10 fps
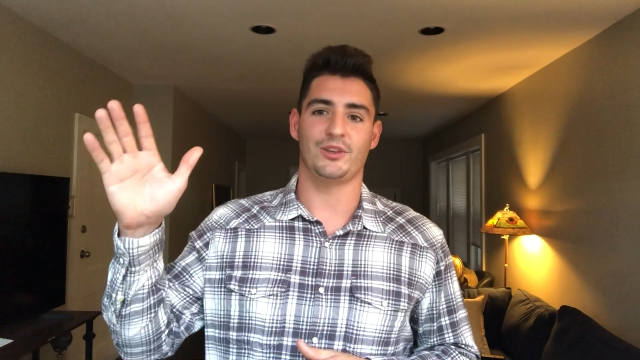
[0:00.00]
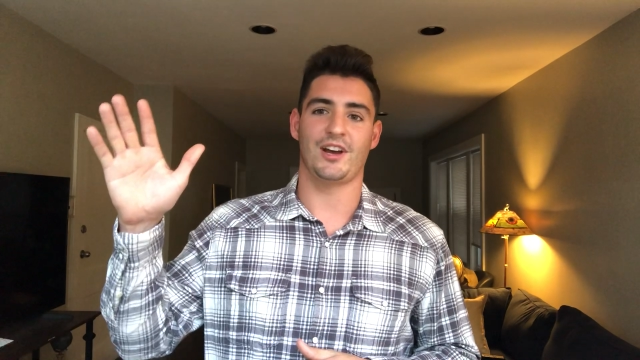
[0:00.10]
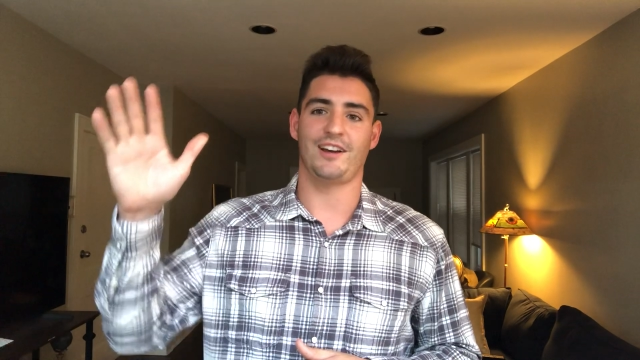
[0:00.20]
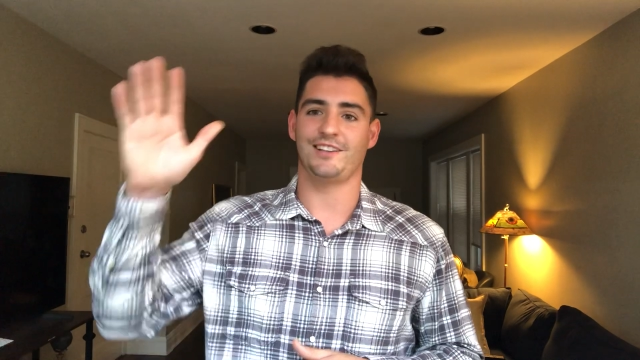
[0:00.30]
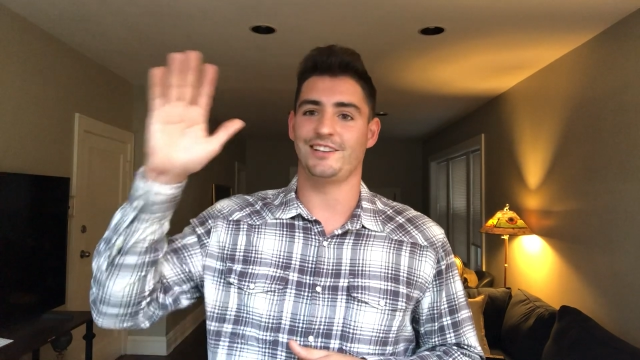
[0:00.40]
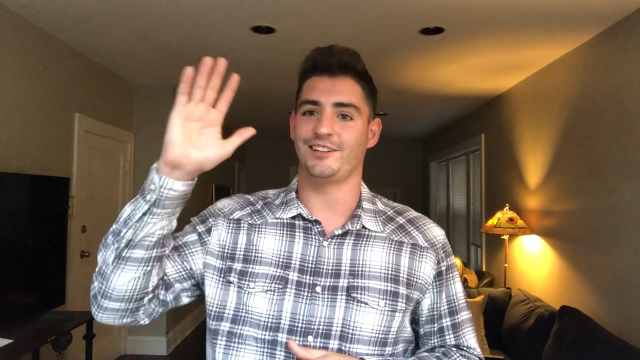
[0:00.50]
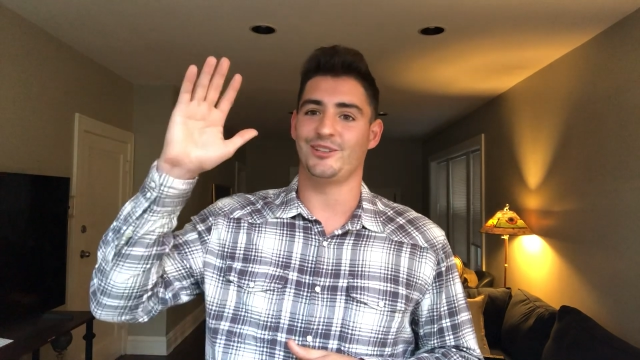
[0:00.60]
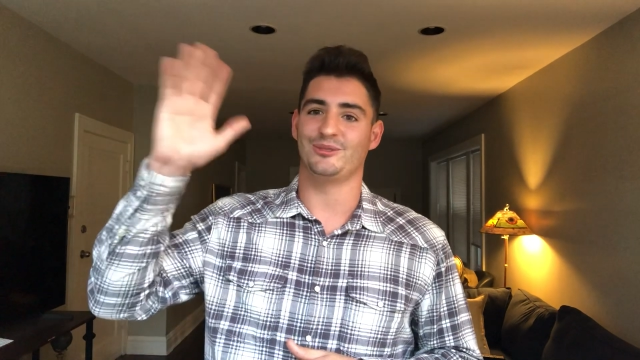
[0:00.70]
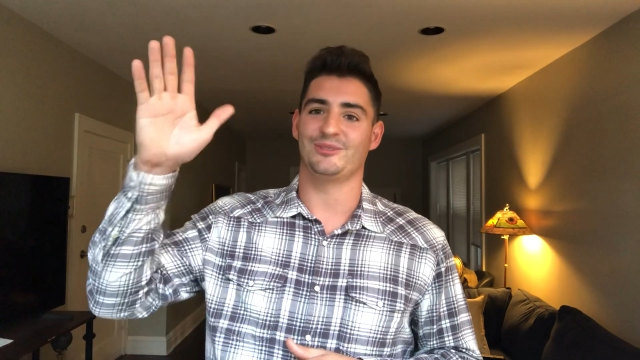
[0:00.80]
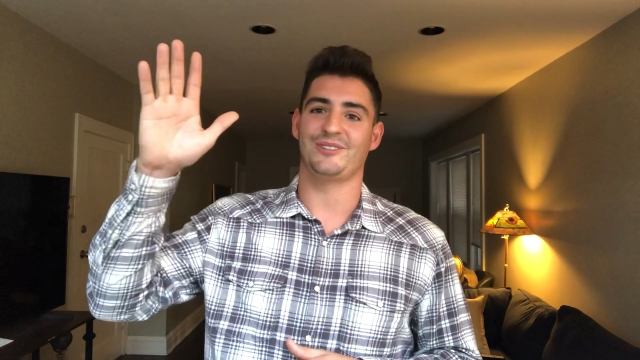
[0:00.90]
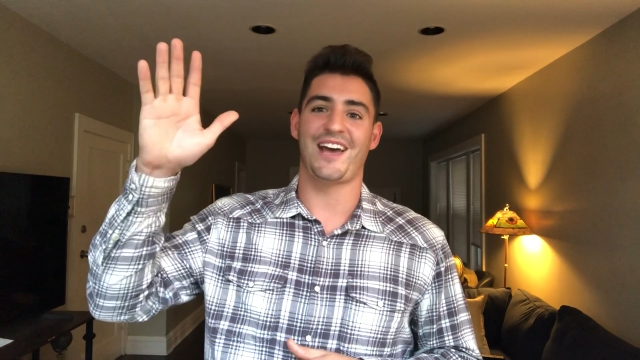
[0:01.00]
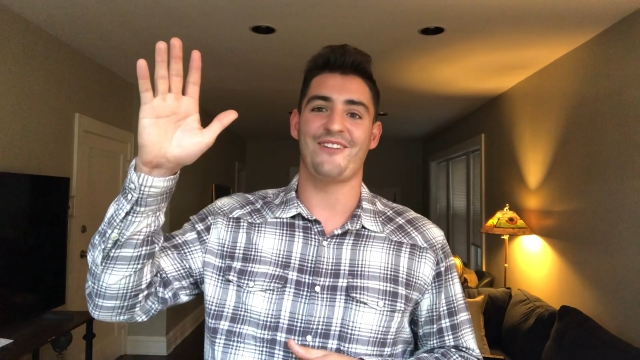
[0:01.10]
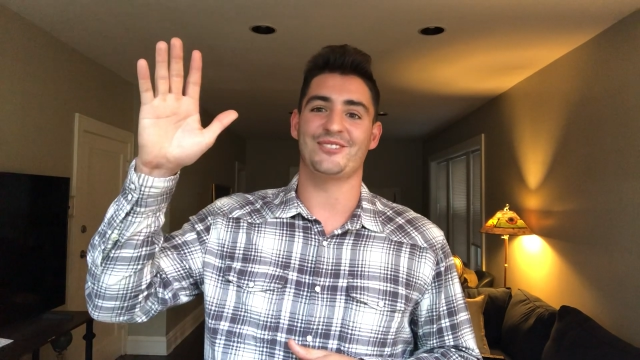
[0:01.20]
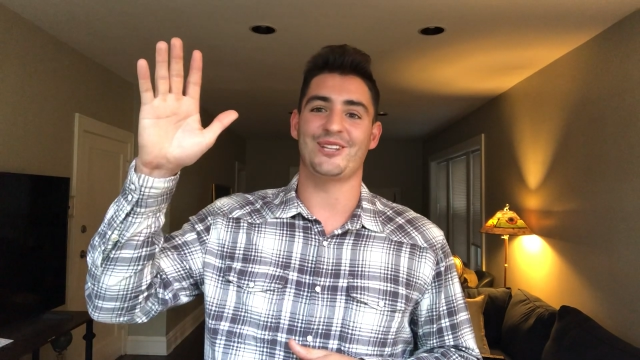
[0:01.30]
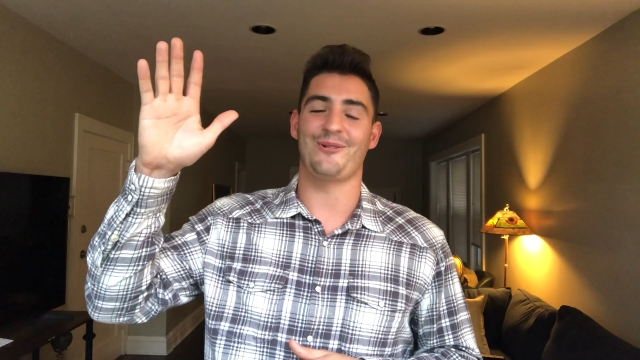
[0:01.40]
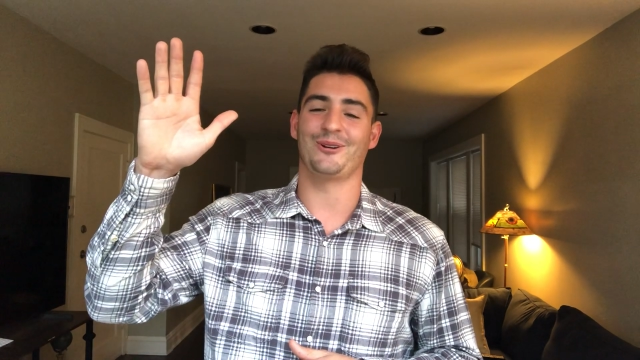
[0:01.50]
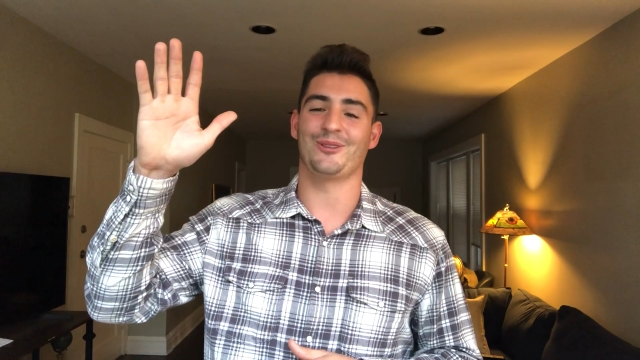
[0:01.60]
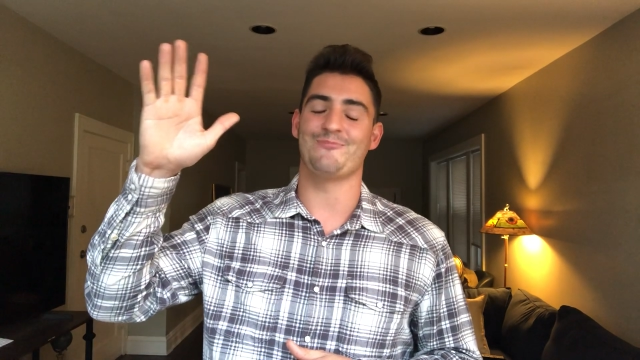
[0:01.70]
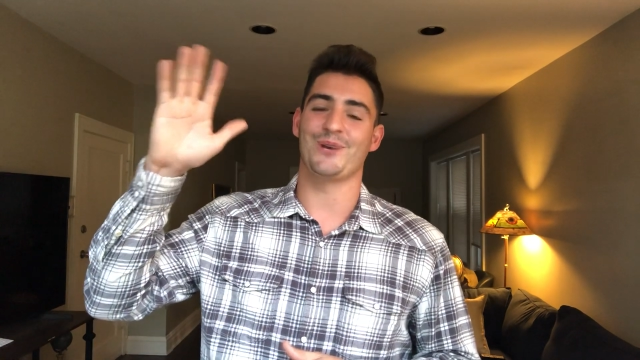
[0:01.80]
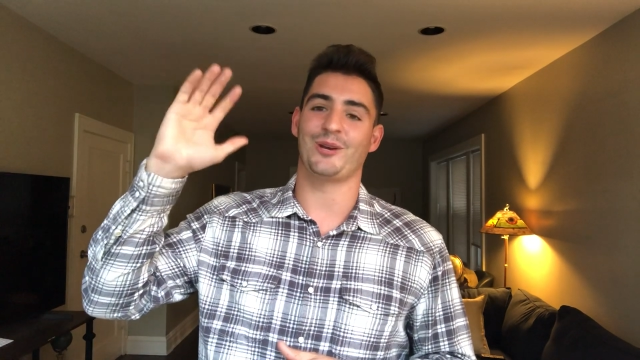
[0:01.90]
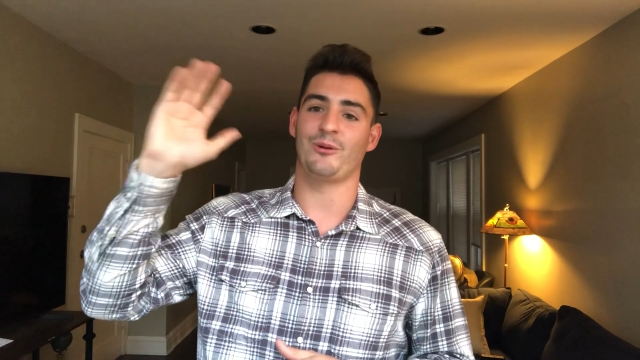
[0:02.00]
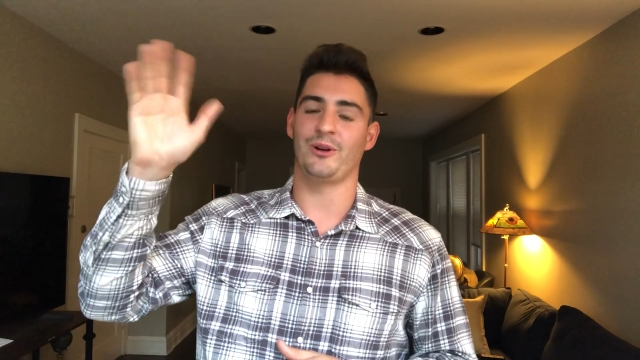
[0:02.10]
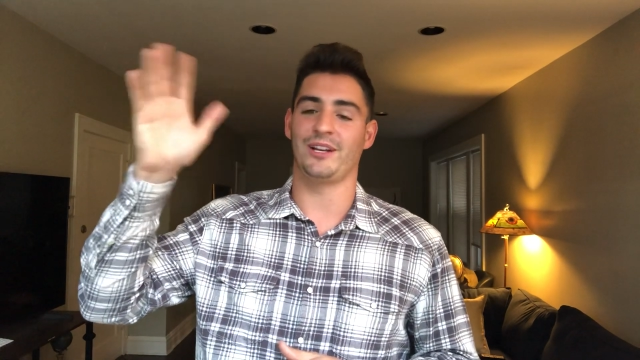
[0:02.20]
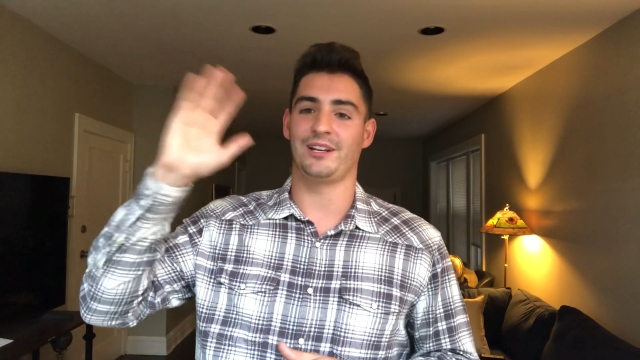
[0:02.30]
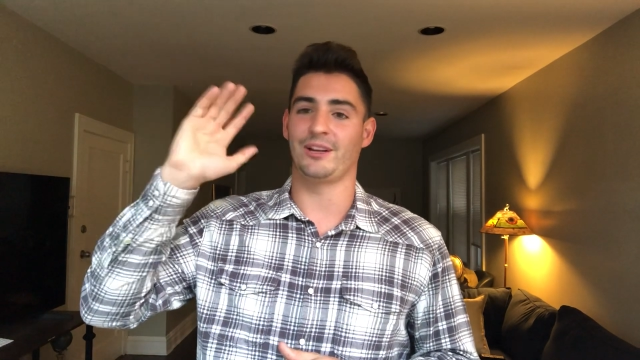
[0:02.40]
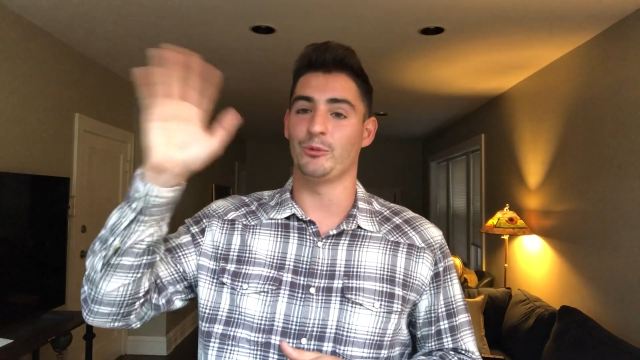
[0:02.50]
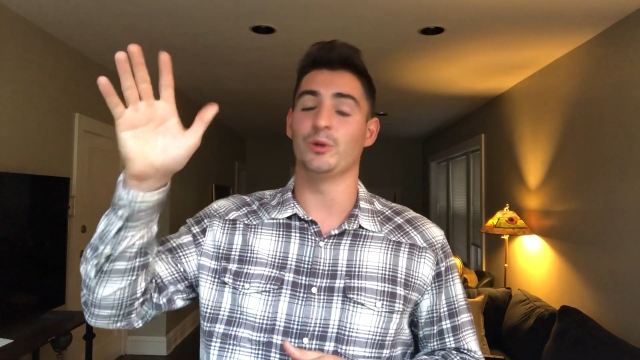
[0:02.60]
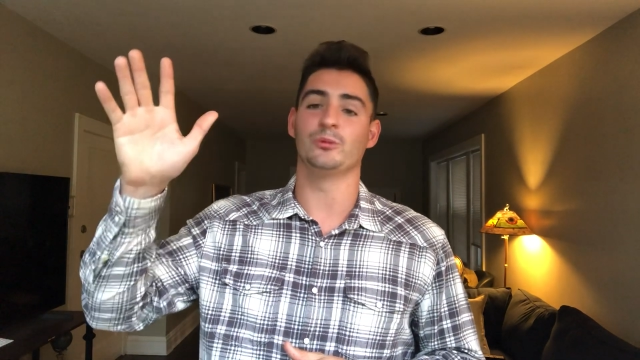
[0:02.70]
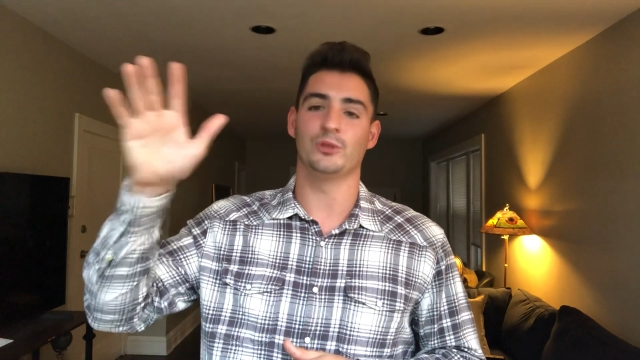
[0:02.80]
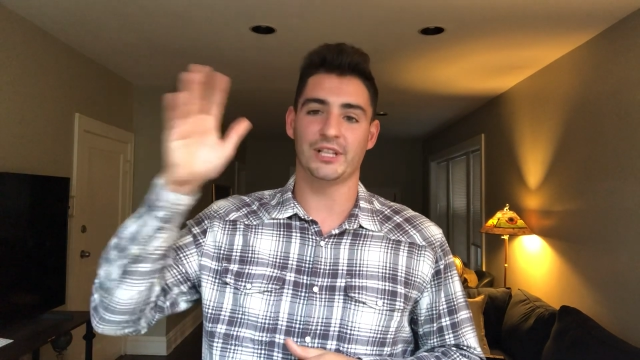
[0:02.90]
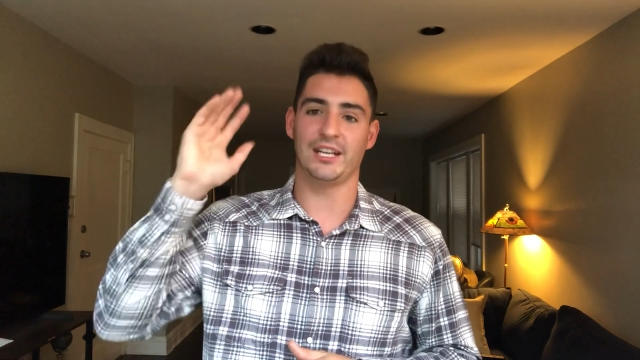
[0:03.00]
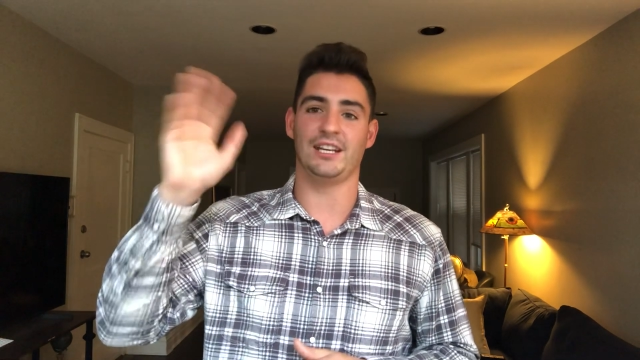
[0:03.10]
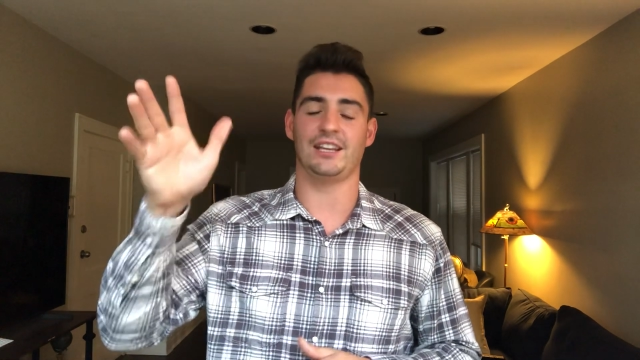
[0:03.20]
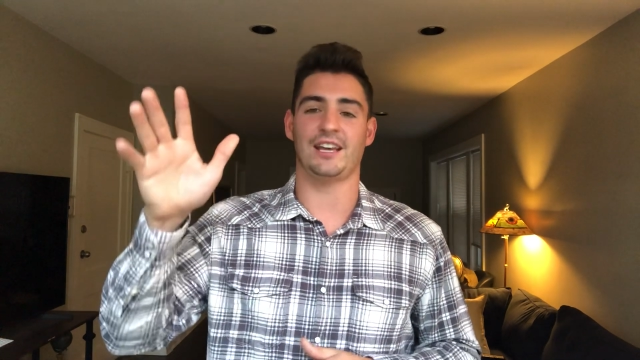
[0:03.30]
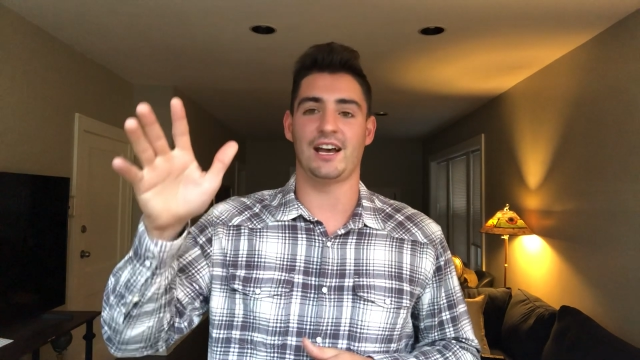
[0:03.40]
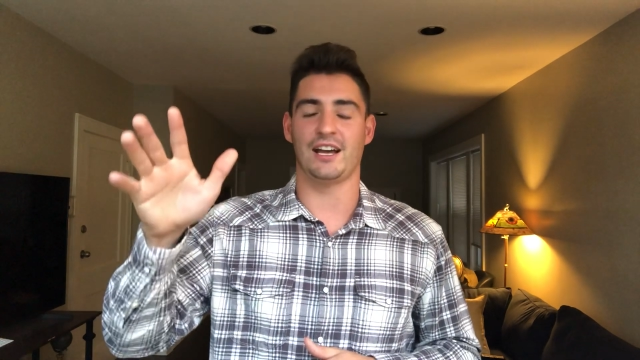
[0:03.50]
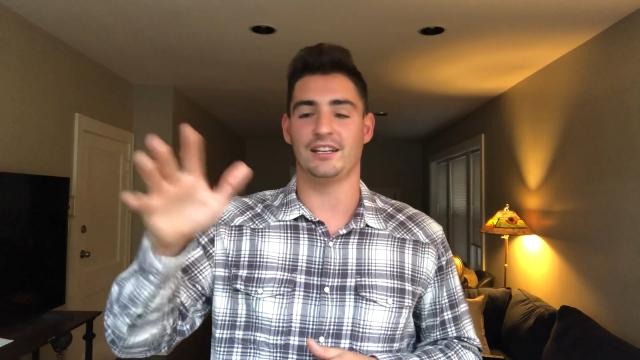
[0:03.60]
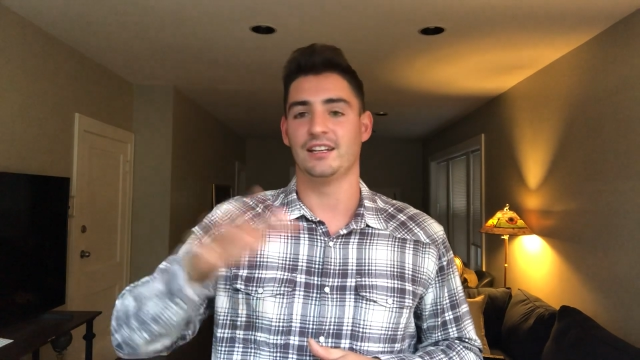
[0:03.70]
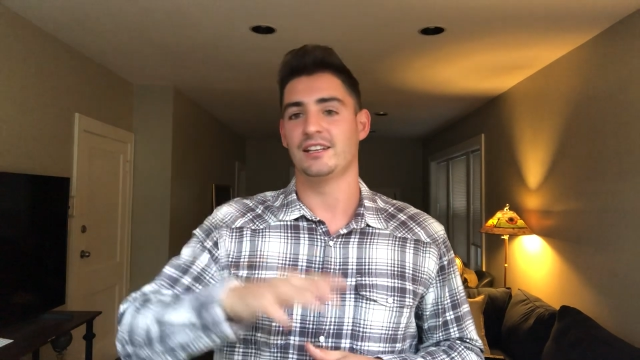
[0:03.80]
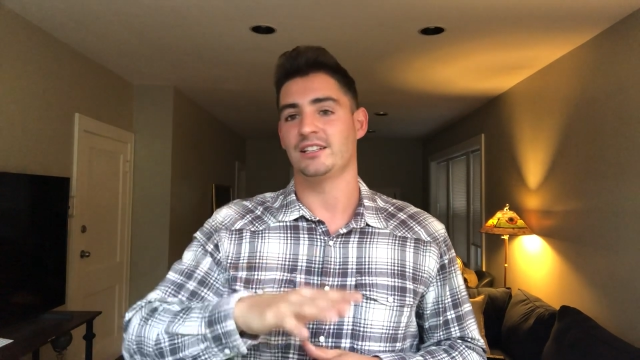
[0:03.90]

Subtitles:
got, half his net worth in Bitcoin, and we'll get into that,